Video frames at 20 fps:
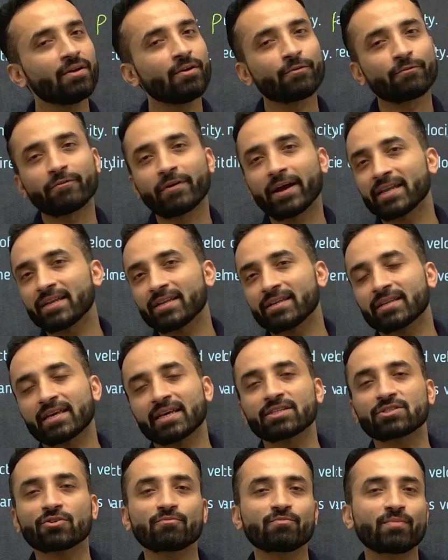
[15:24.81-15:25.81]
while in
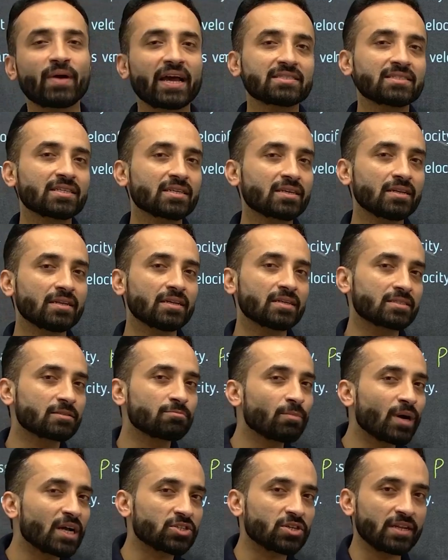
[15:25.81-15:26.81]
case of bicycle it's
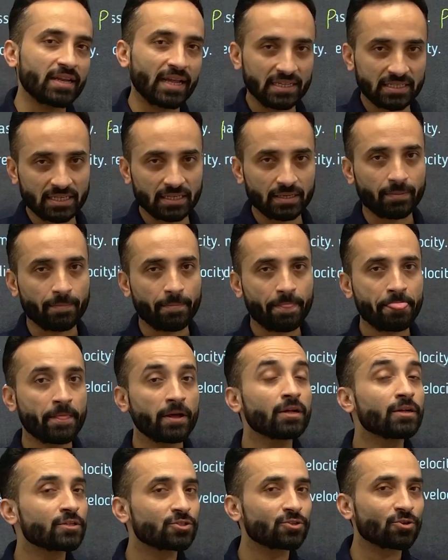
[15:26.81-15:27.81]
much lesser.
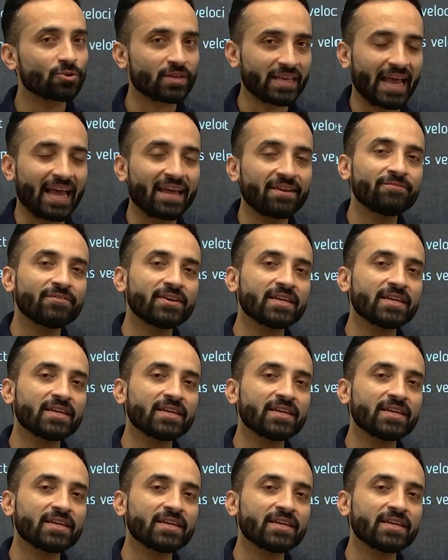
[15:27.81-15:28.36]
So can we